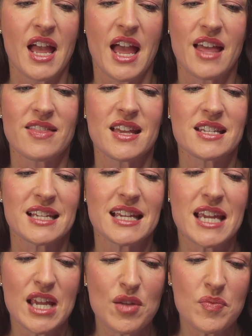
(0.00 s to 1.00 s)
And then to
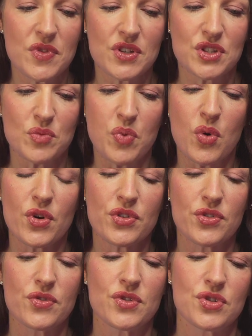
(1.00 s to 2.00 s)
keep the support
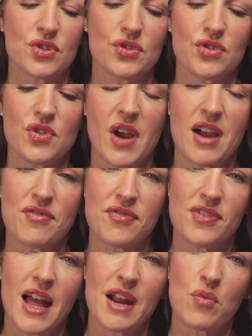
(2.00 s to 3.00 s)
through the shoe, you have
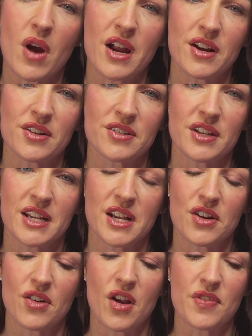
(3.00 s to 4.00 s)
fly wire
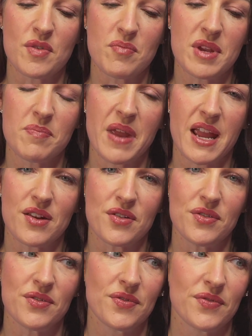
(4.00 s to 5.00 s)
here on the mid panel.